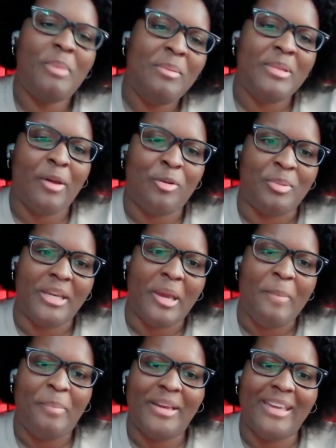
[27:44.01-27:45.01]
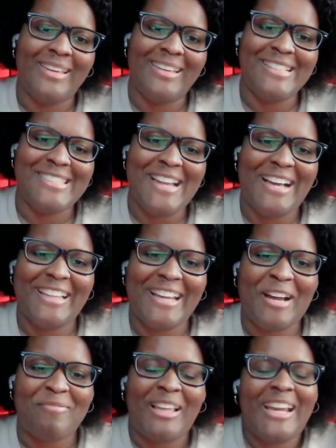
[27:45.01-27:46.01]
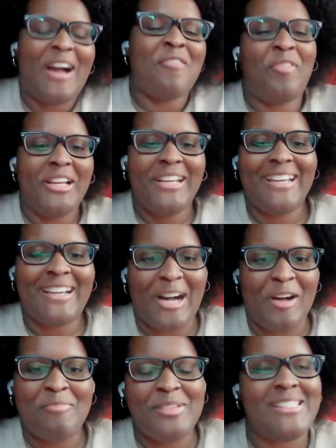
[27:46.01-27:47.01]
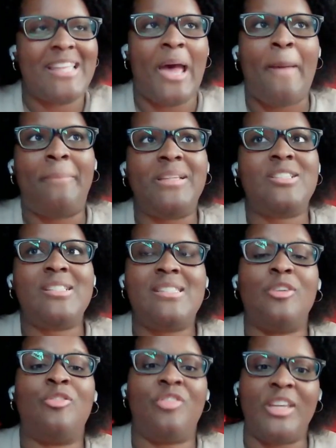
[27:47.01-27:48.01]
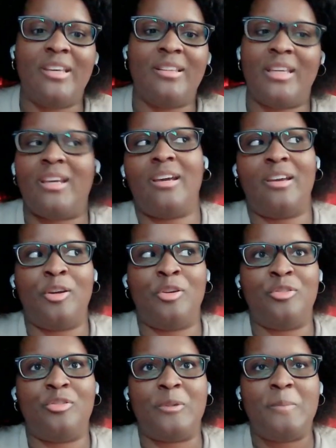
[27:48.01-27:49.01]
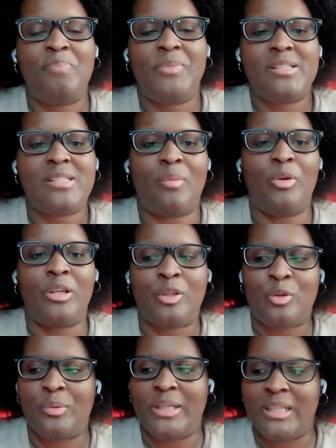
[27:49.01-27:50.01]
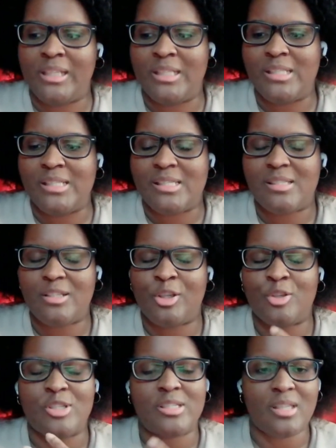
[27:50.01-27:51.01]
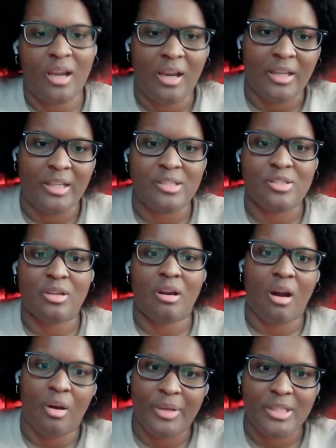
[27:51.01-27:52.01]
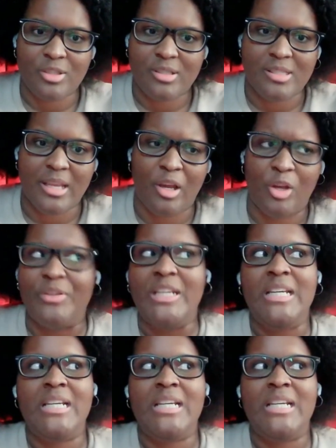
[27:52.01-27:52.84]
Maybe that would be it. But it's not like I'm like I want to encompass that, but just the feeling of someone who is you're just honest, you're always yourself.